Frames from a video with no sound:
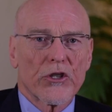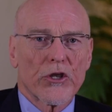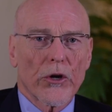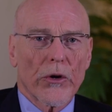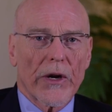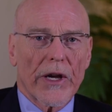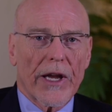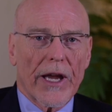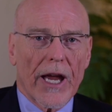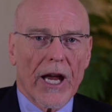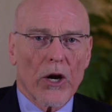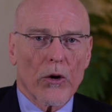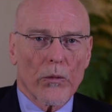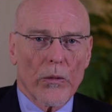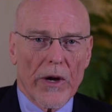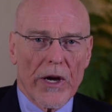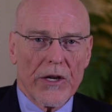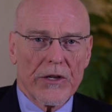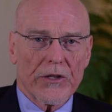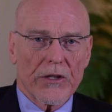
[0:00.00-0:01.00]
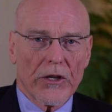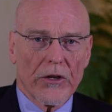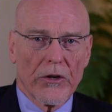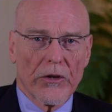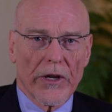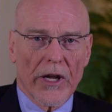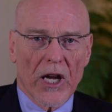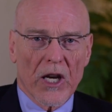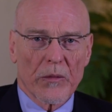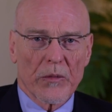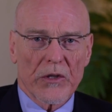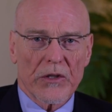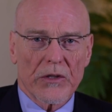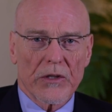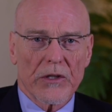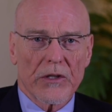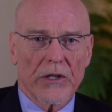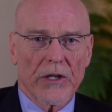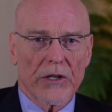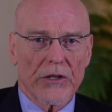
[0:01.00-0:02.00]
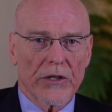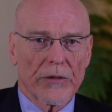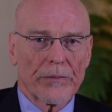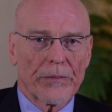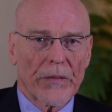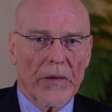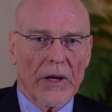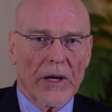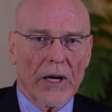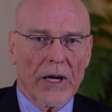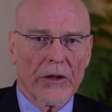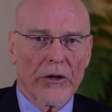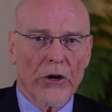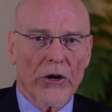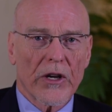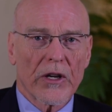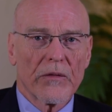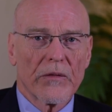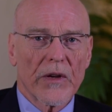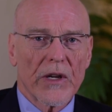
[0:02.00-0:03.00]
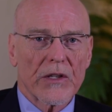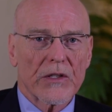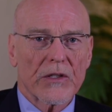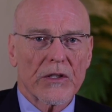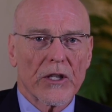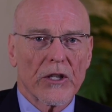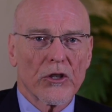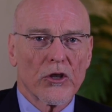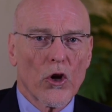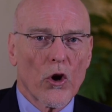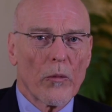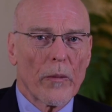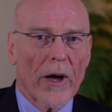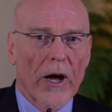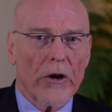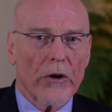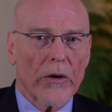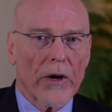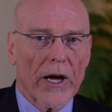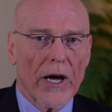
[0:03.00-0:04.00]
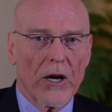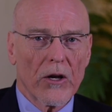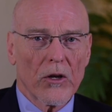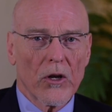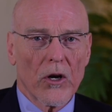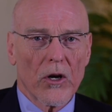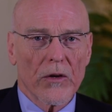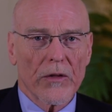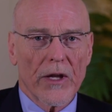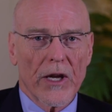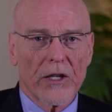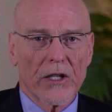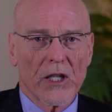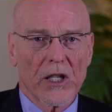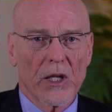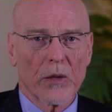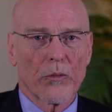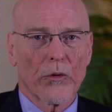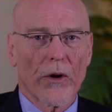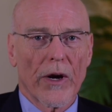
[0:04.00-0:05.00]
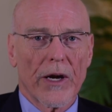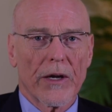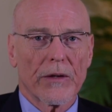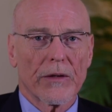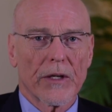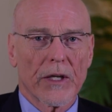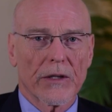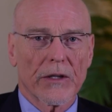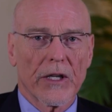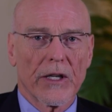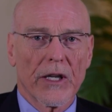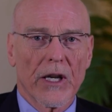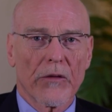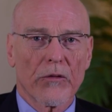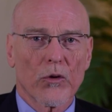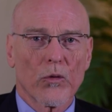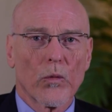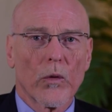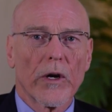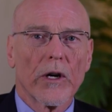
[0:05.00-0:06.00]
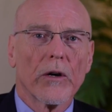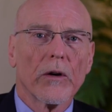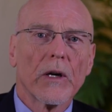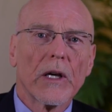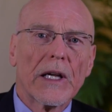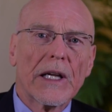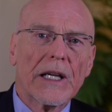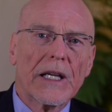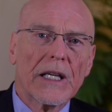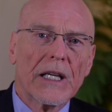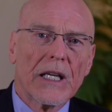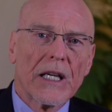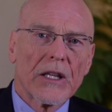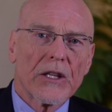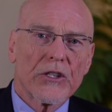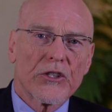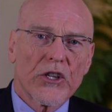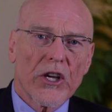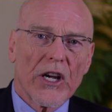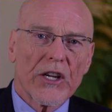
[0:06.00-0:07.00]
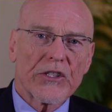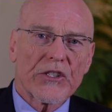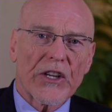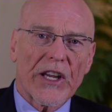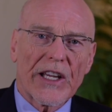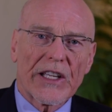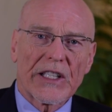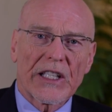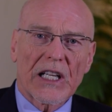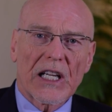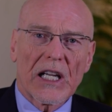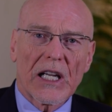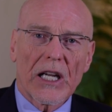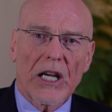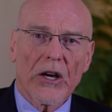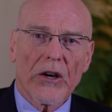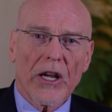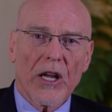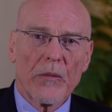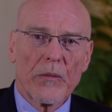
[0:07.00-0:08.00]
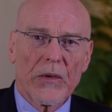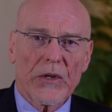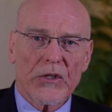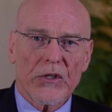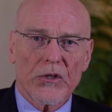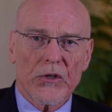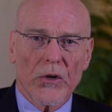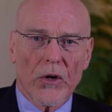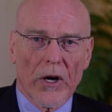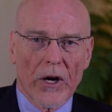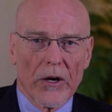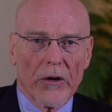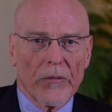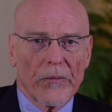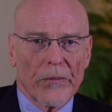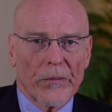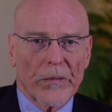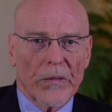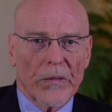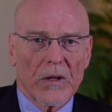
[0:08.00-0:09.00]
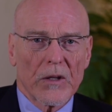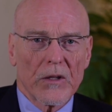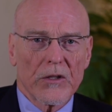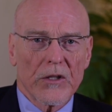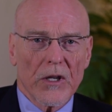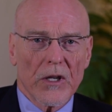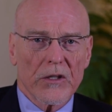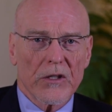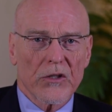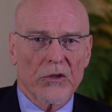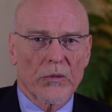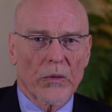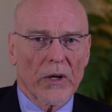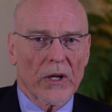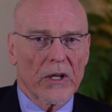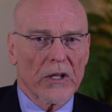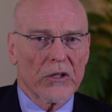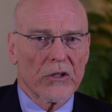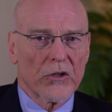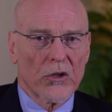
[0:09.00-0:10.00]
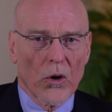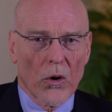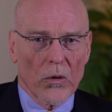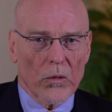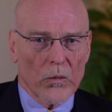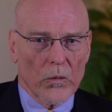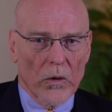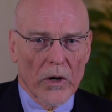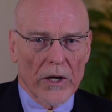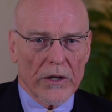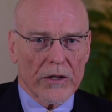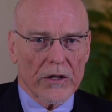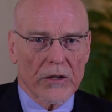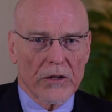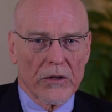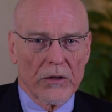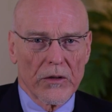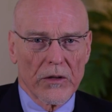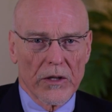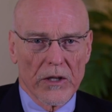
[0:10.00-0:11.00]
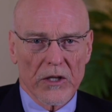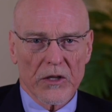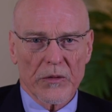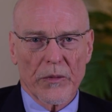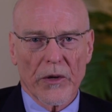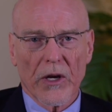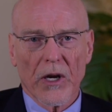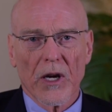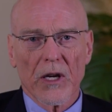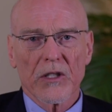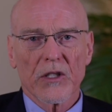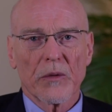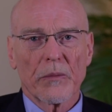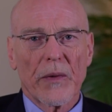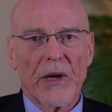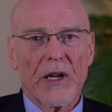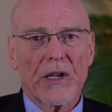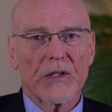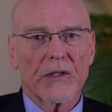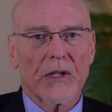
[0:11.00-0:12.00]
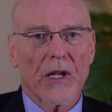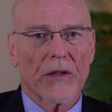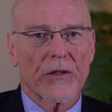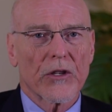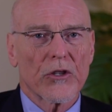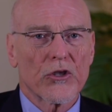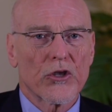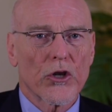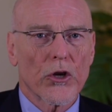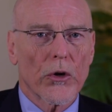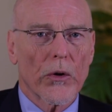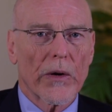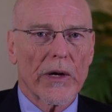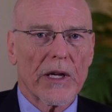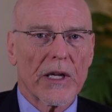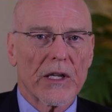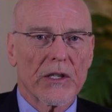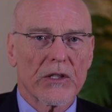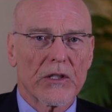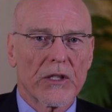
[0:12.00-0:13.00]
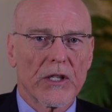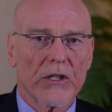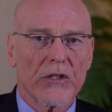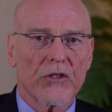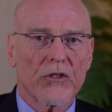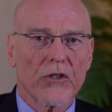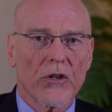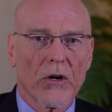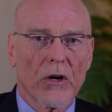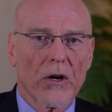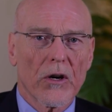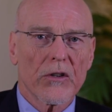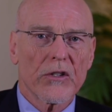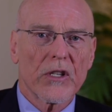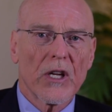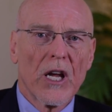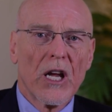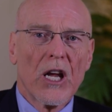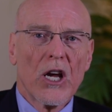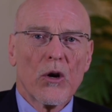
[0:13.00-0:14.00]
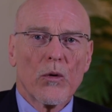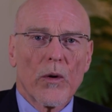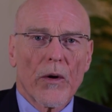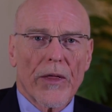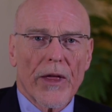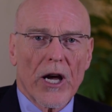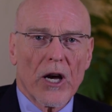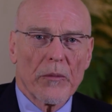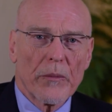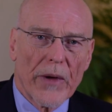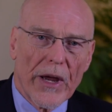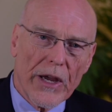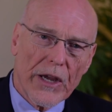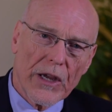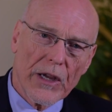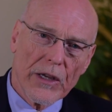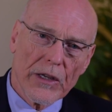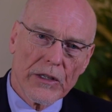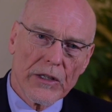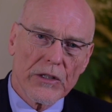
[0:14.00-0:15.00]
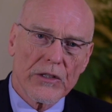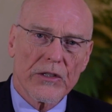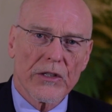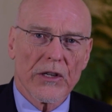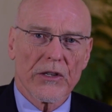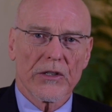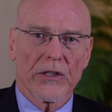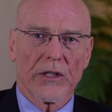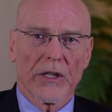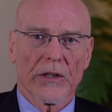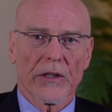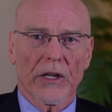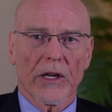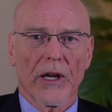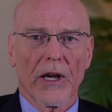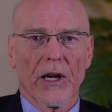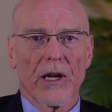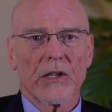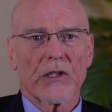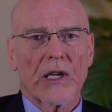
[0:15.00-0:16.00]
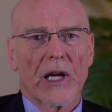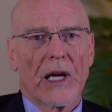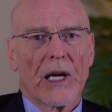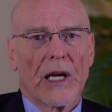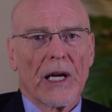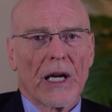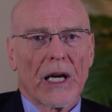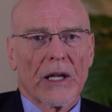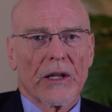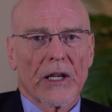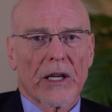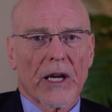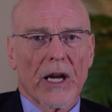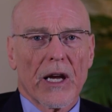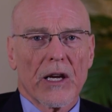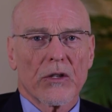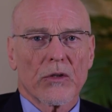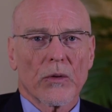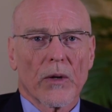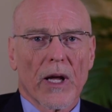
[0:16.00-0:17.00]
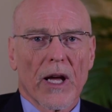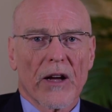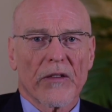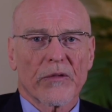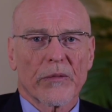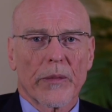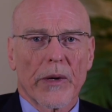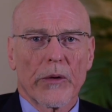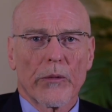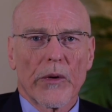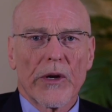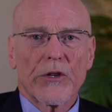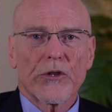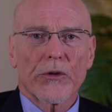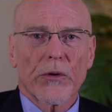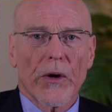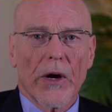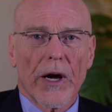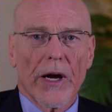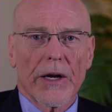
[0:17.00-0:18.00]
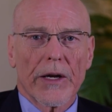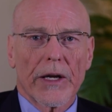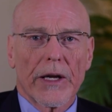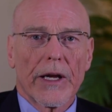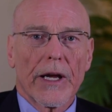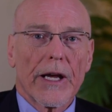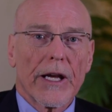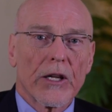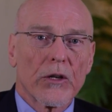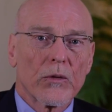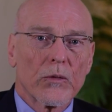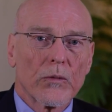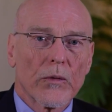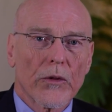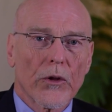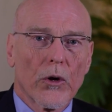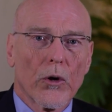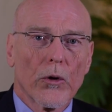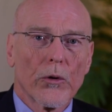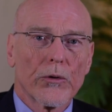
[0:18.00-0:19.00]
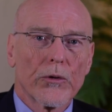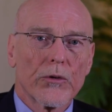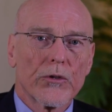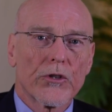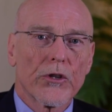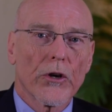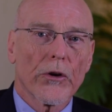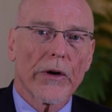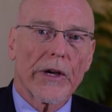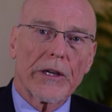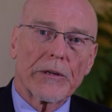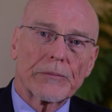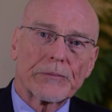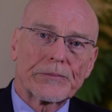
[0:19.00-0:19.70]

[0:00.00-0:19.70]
jury can't reach a unanimous decision, and they're convinced that no matter how long they deliberate, that they never will, the judge can declare a mistrial. Judges really don't want to do this because it means that the jury is discharged without making a decision in the case, and the case will have to be retried again with a whole new jury.